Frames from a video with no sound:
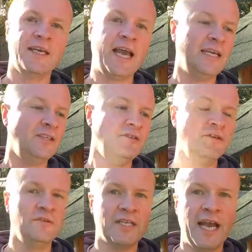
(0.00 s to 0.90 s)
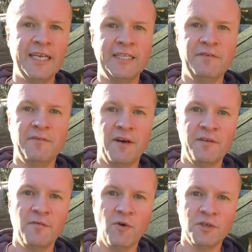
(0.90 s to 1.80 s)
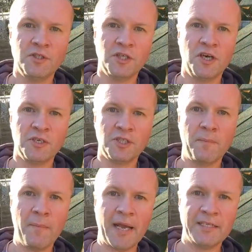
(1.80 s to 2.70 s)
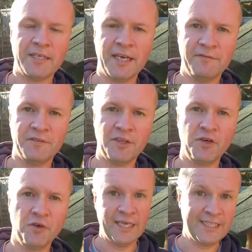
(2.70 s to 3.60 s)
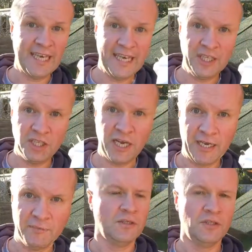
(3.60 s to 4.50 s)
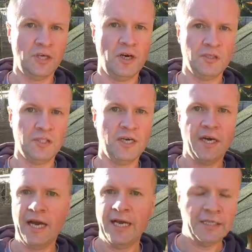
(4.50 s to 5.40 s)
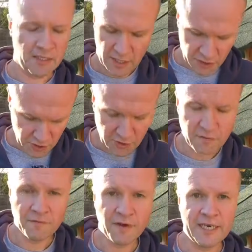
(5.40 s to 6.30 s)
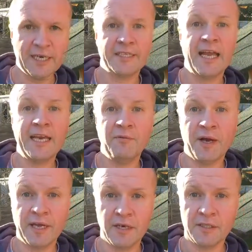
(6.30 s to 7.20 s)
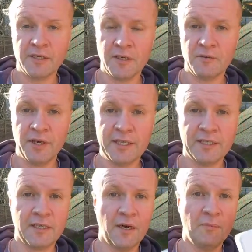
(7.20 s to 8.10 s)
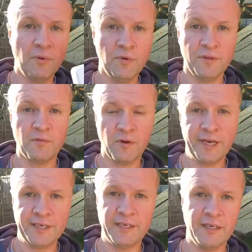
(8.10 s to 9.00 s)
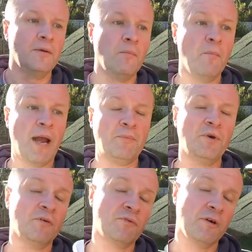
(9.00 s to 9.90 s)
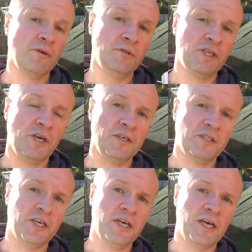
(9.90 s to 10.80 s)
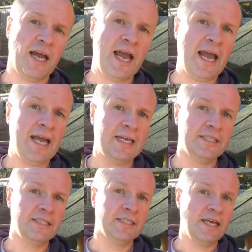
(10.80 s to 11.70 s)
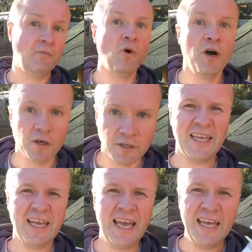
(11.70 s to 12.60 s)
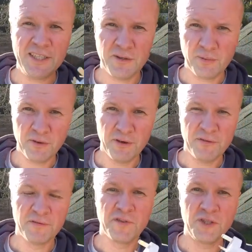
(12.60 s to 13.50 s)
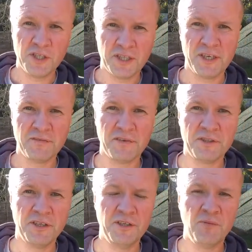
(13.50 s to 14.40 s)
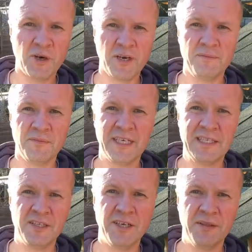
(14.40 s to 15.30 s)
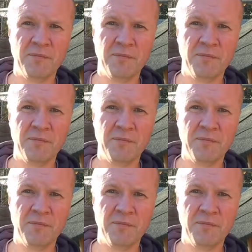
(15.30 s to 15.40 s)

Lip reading: Can you use an 85 watt charger, MagSafe 2 T-shaped charger? And I just couldn't find it. So anyway, I took a risk. I bought the Reichner MacBook Pro charger, and it works. Here's the proof, just after I've shown you what comes inside the